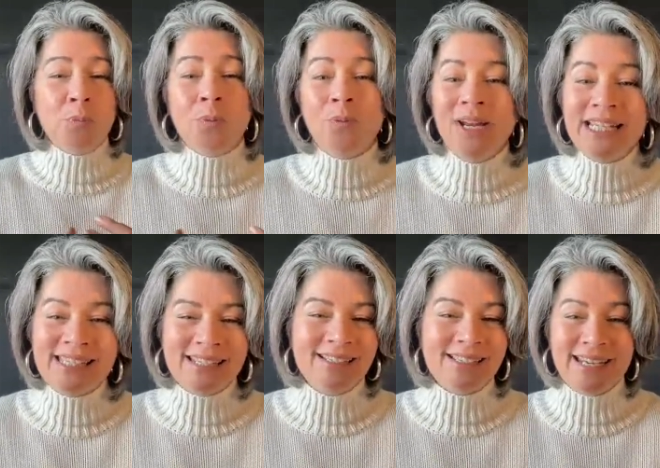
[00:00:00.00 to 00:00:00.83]

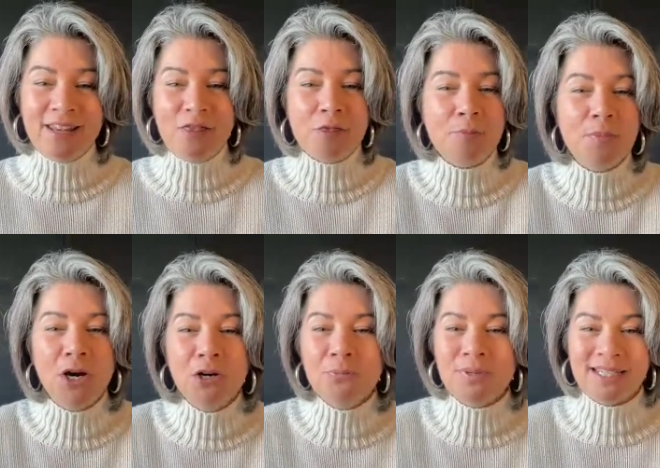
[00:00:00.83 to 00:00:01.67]
present in the
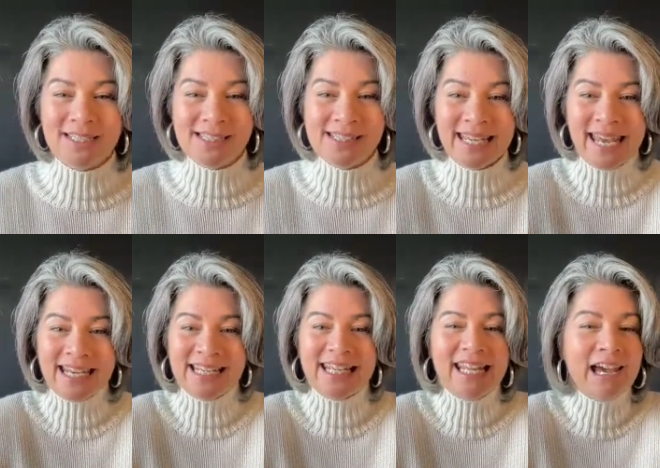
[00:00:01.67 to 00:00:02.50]
moment
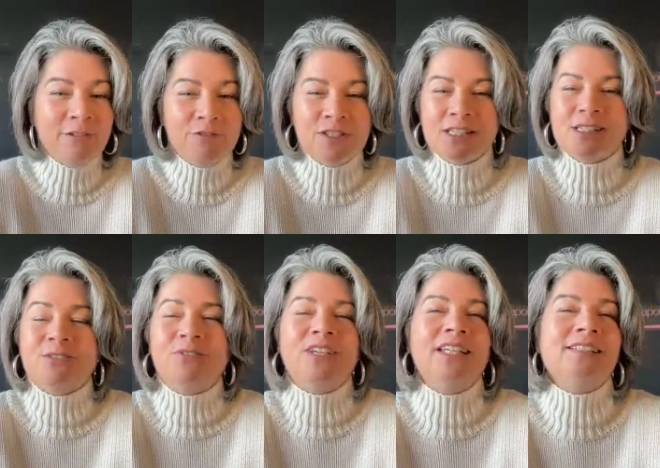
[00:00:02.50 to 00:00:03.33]
and life just
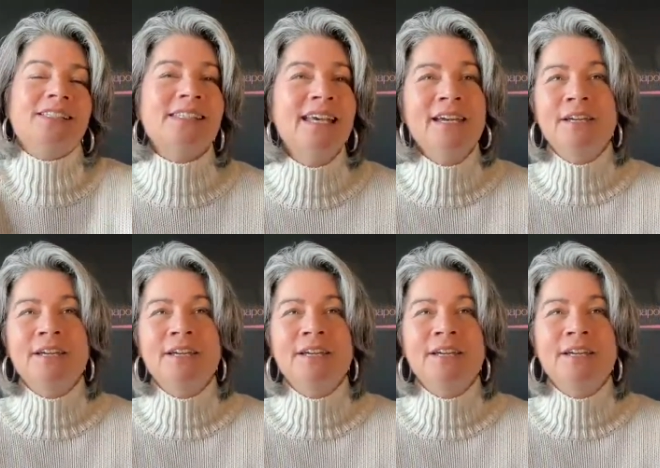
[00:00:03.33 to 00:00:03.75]
feels